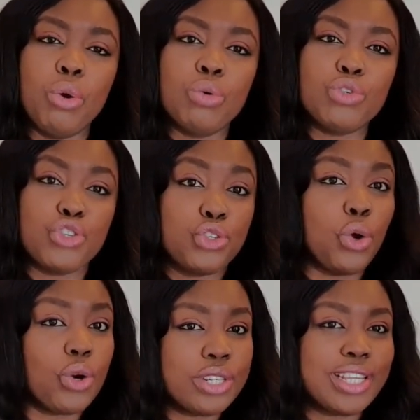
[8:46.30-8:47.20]

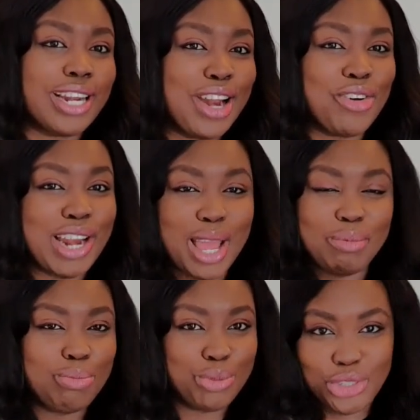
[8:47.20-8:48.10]
stores that are not
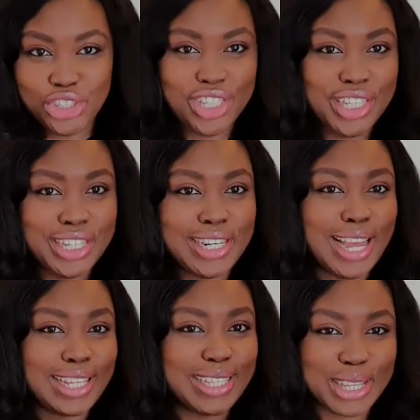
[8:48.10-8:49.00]
like bougie,
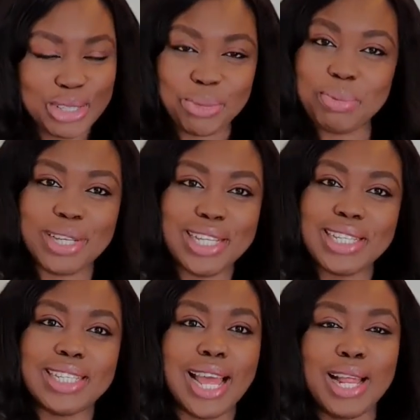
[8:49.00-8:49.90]
like
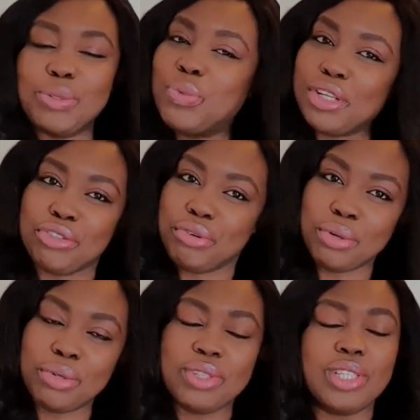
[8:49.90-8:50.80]
Sainsbury's and
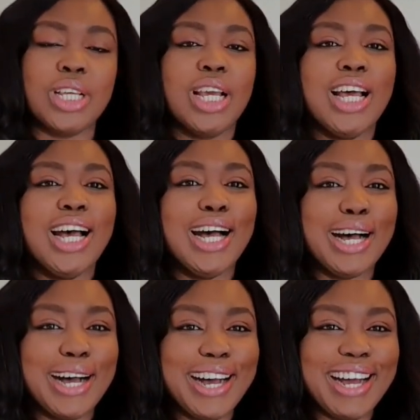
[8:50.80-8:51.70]
Waitrose,
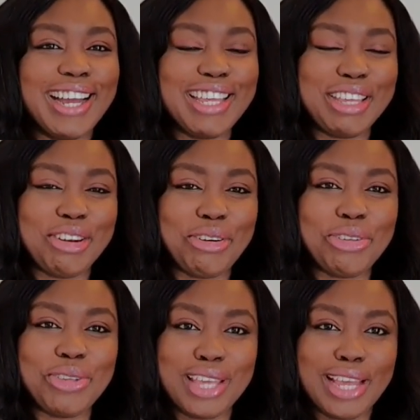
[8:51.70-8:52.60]

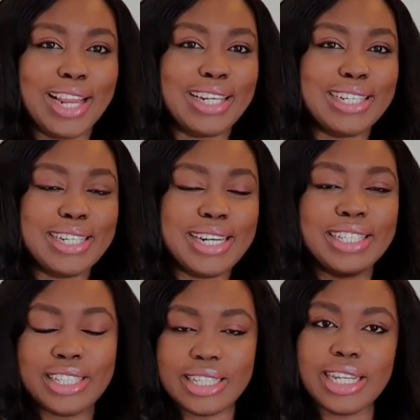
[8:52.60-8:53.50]
you can
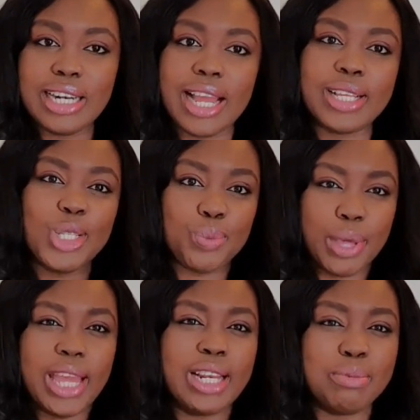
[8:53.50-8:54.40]
legitimately like
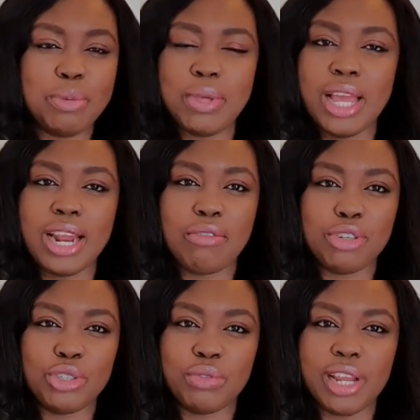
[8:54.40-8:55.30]
spend maybe an
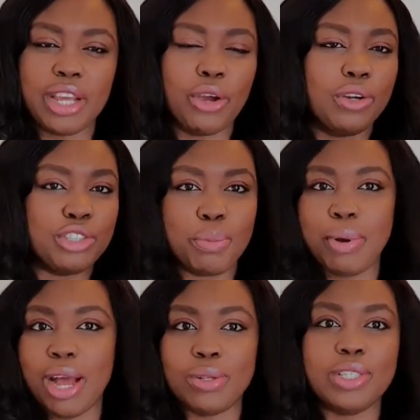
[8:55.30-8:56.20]
average of like
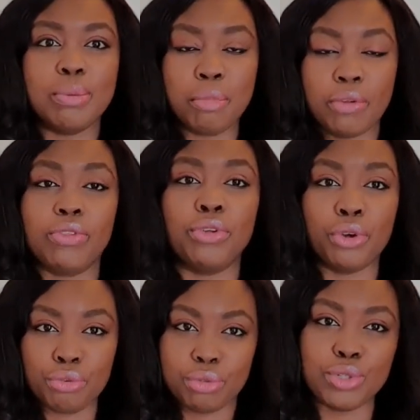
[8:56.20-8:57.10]
£100 a month on
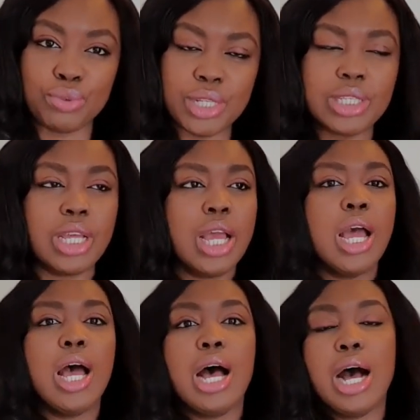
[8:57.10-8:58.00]
your groceries.
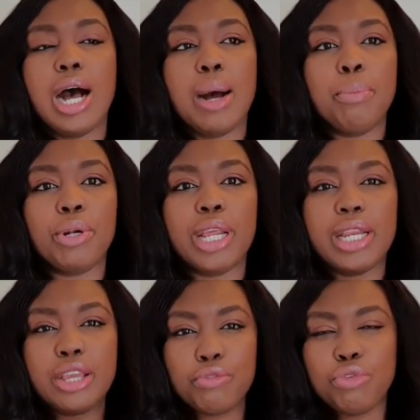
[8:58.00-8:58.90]
But
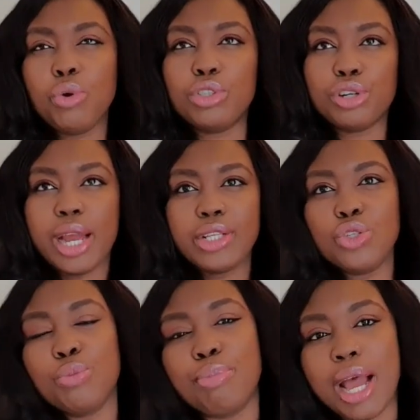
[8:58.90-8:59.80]
then if you're trying
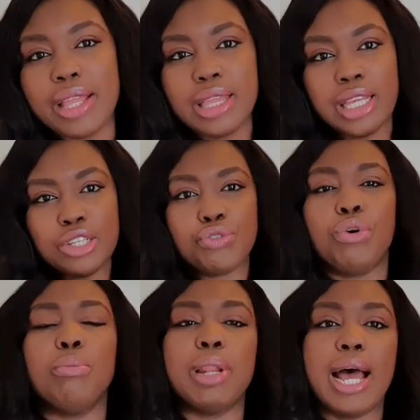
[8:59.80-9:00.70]
to buy things
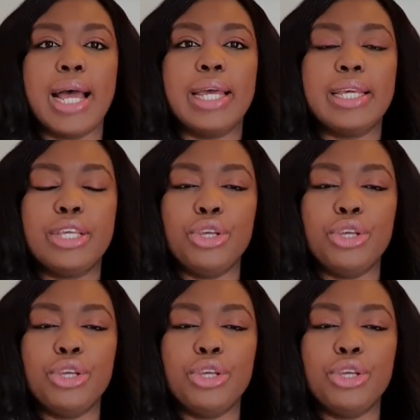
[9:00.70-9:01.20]
from like